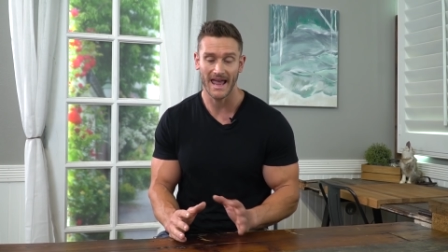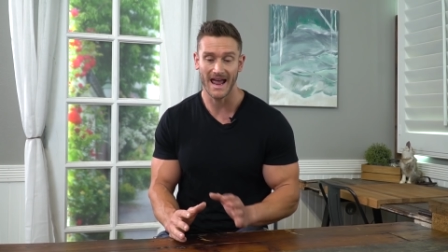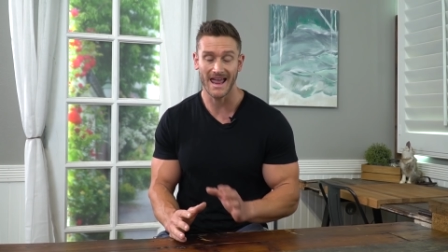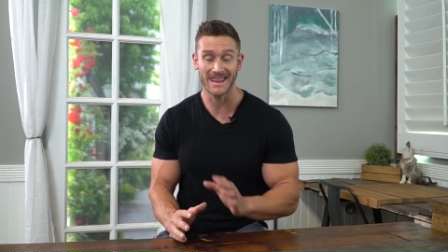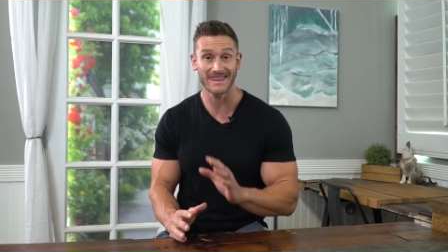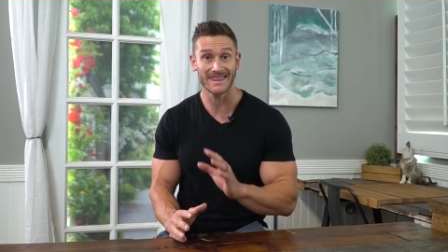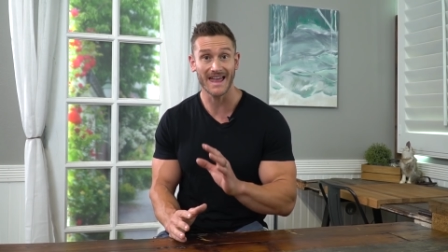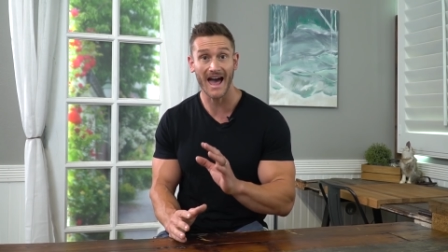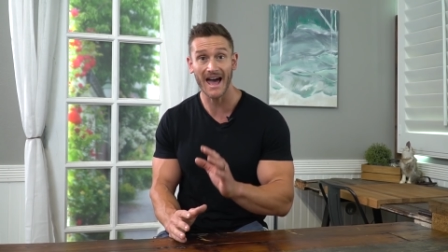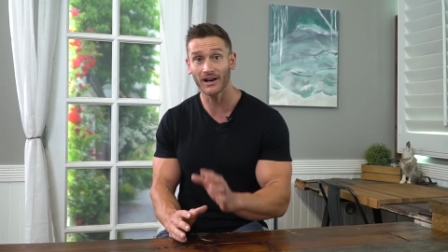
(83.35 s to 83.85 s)

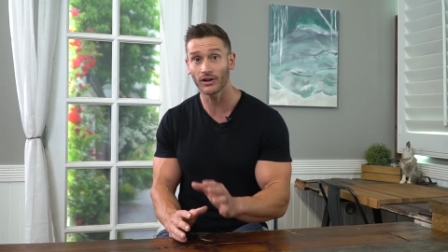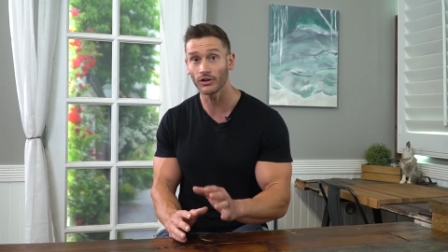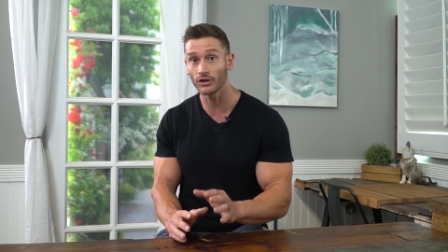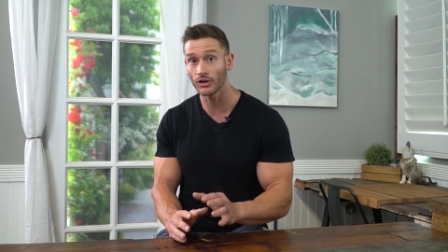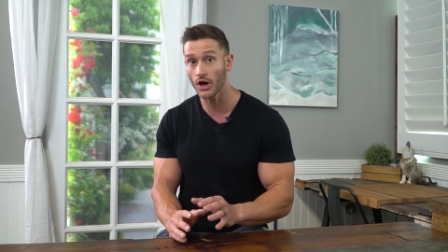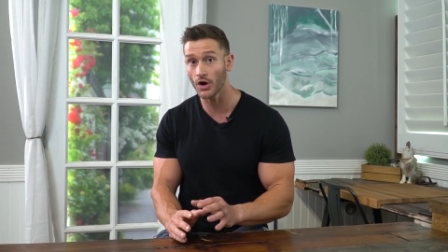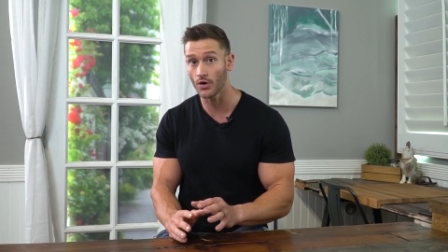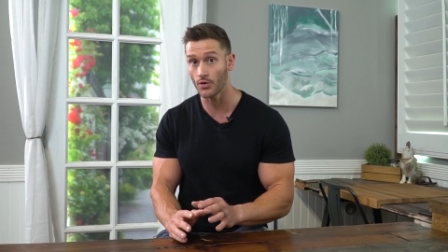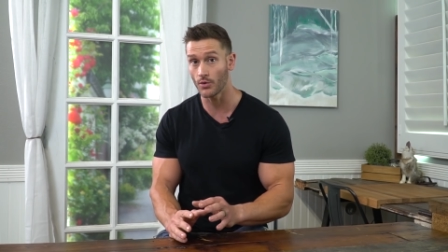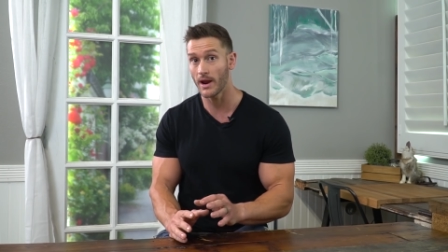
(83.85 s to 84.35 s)
and that
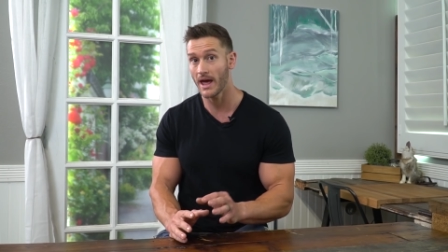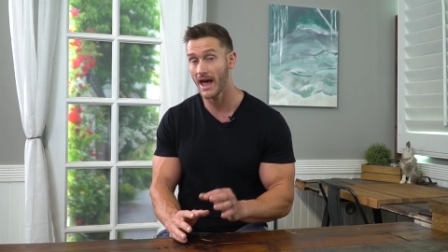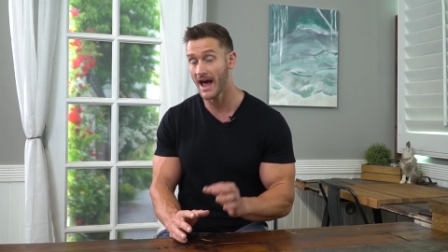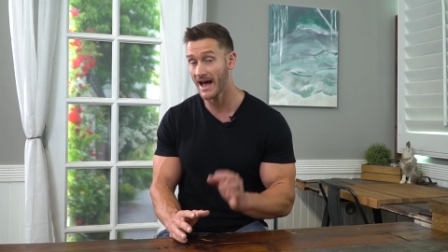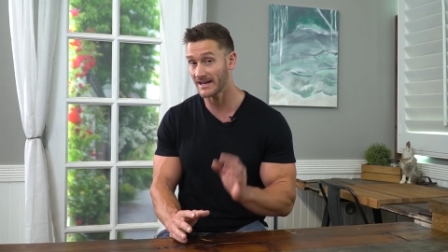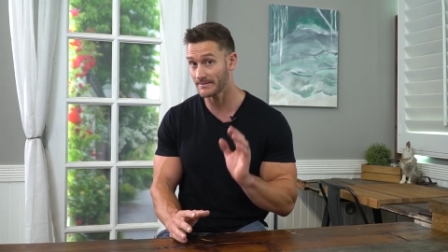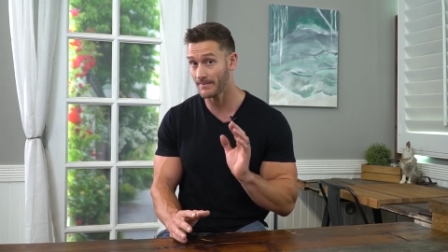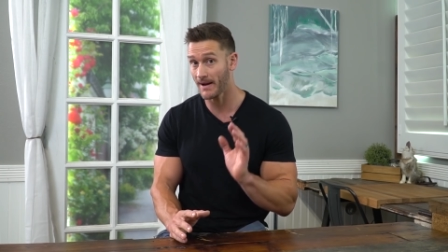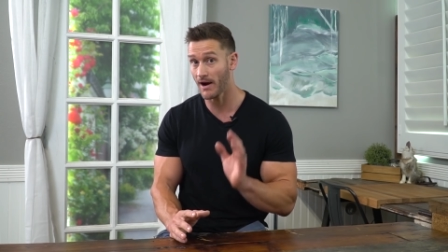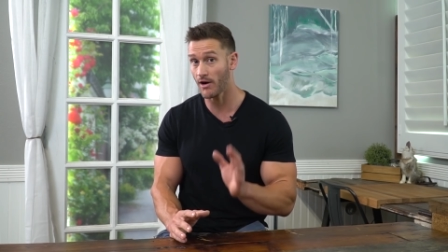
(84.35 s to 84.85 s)
alone
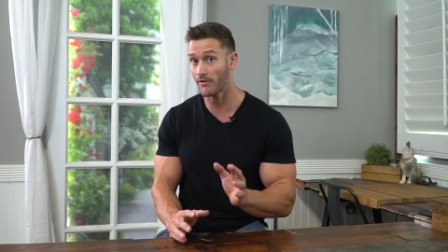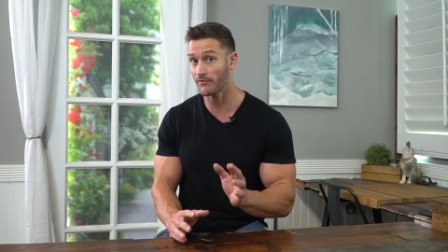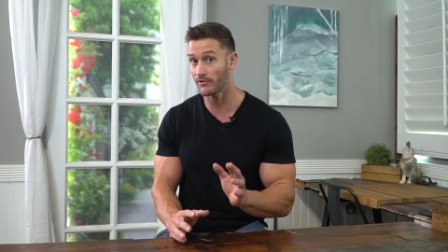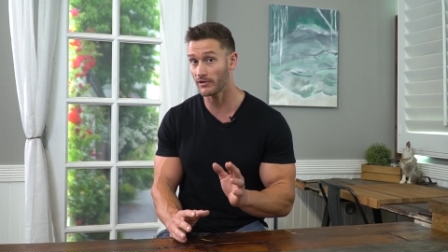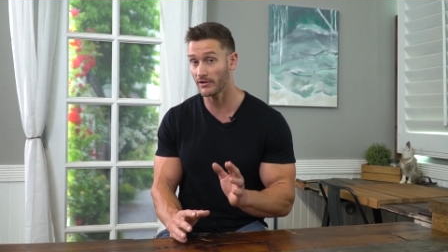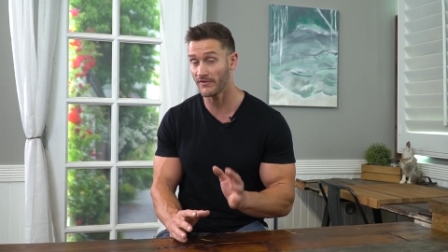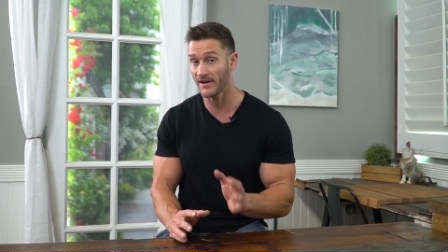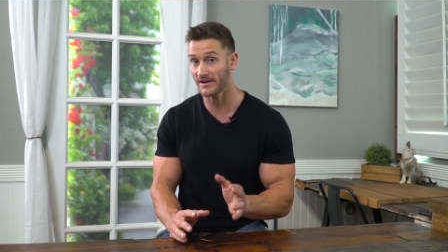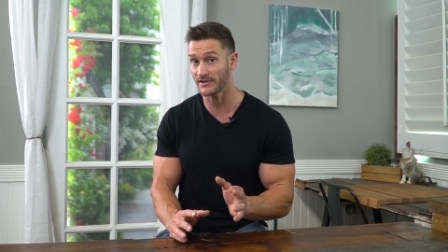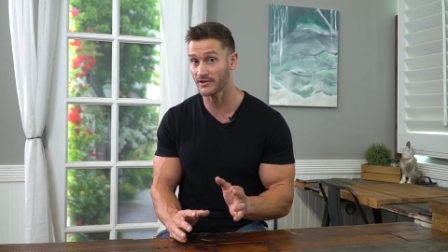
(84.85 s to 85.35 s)
has a
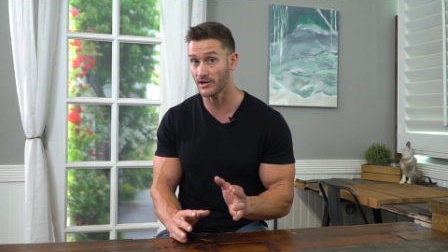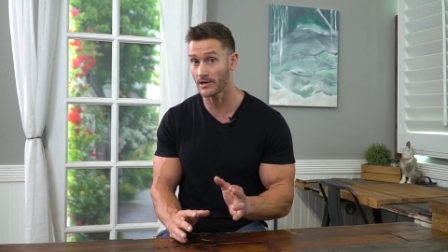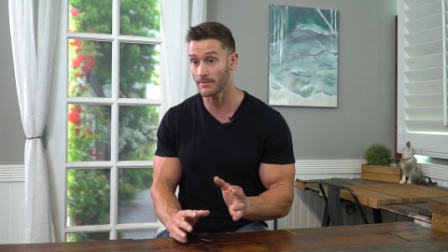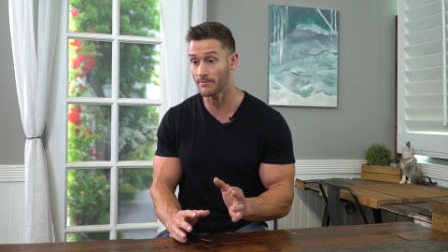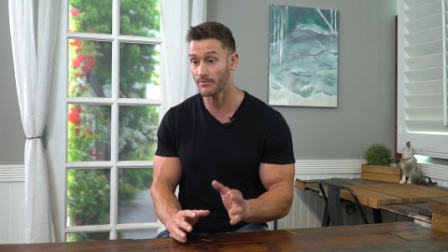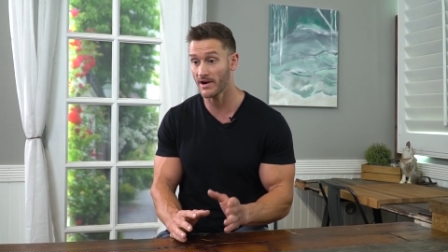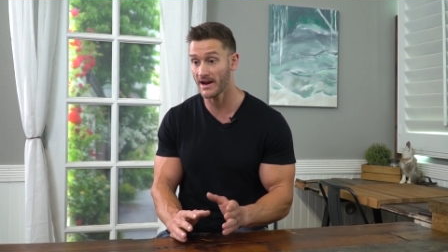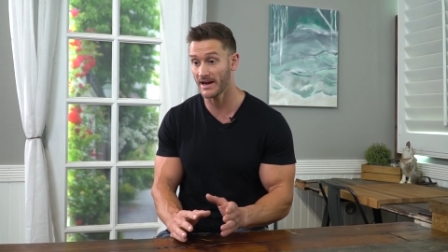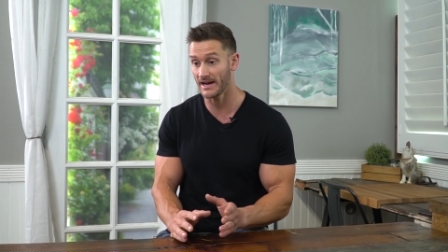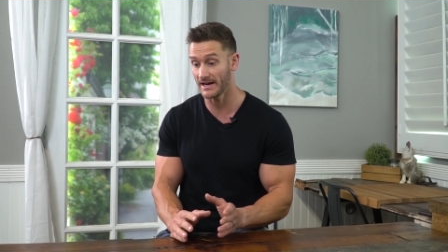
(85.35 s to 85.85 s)
powerful effect on our
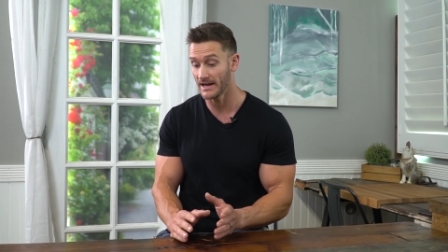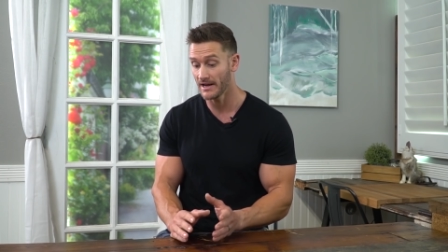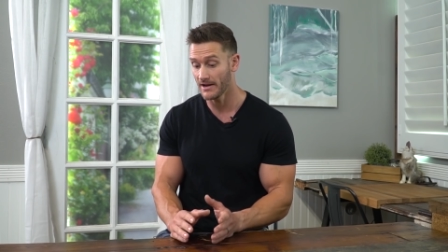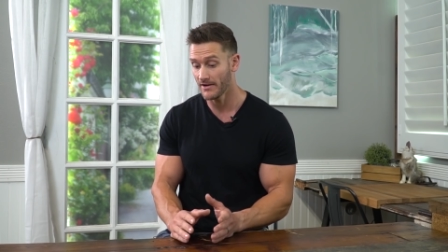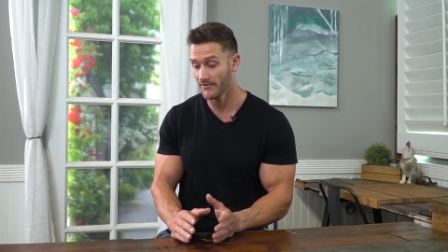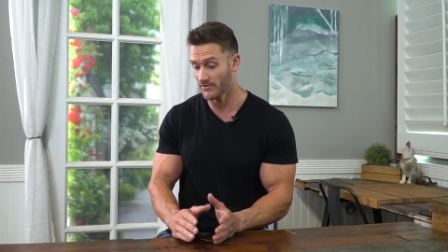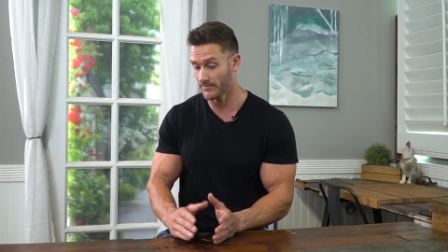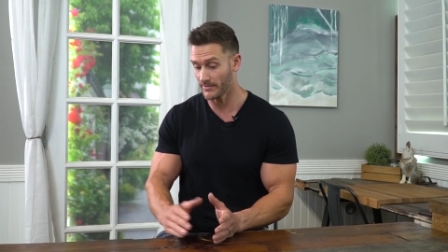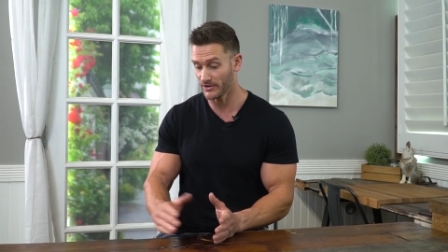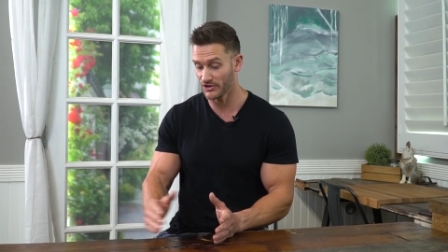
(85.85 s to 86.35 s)
brain
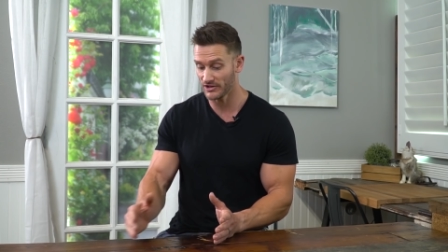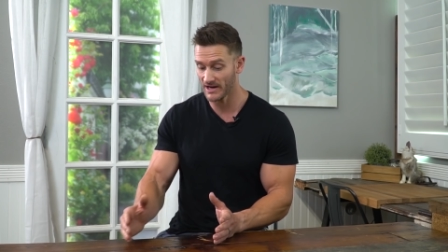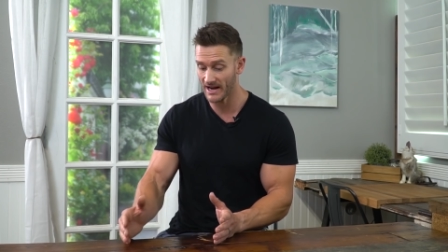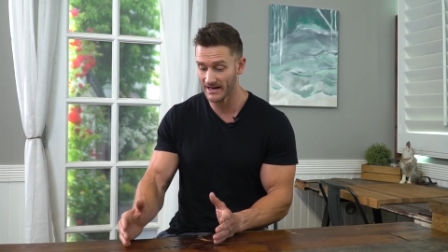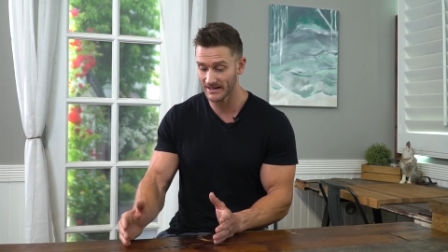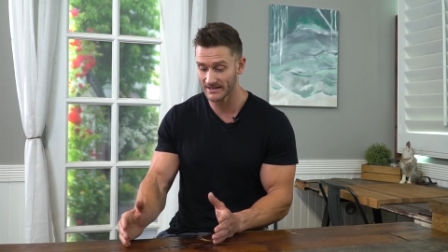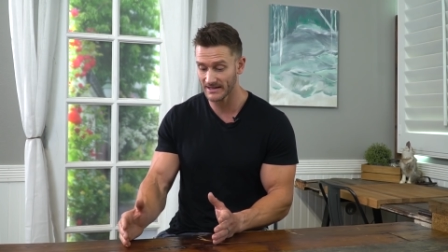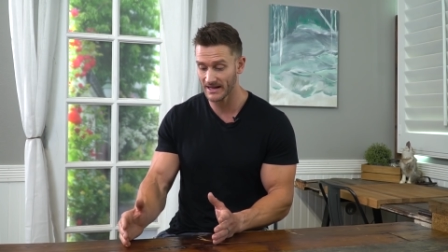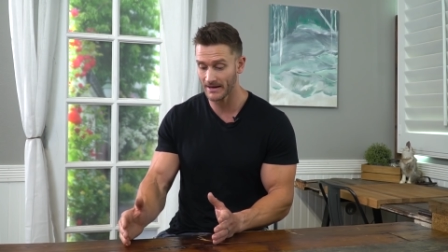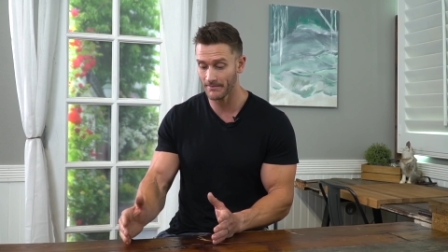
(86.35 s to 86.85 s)
from a
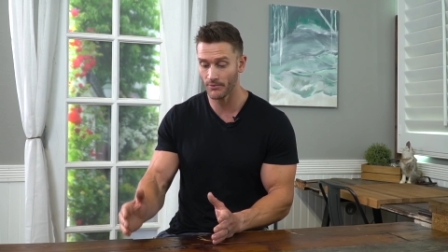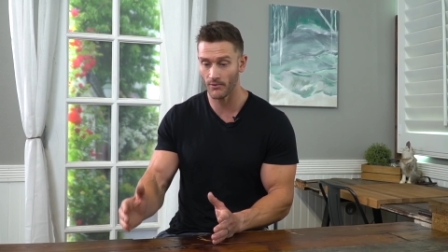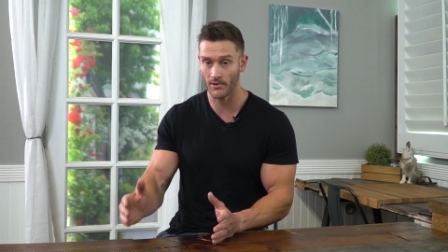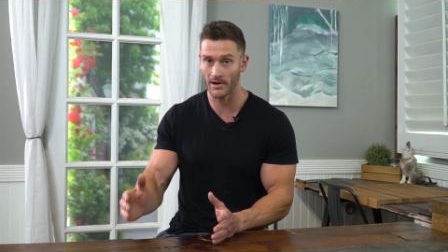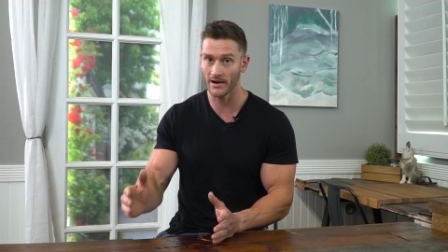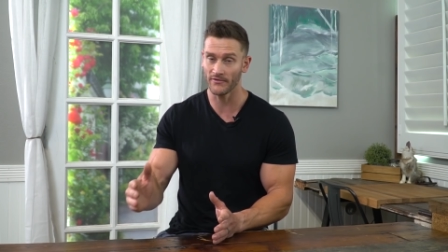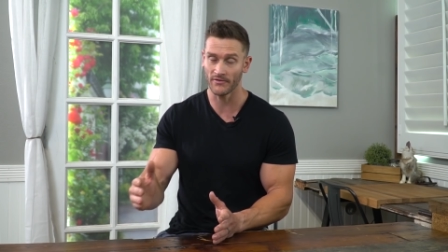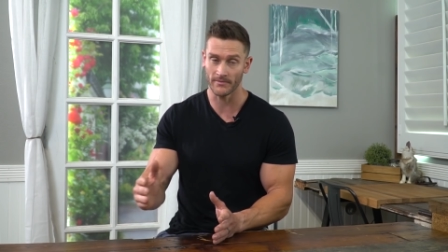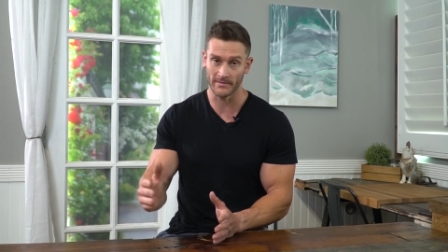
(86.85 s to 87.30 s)
genetic standpoint,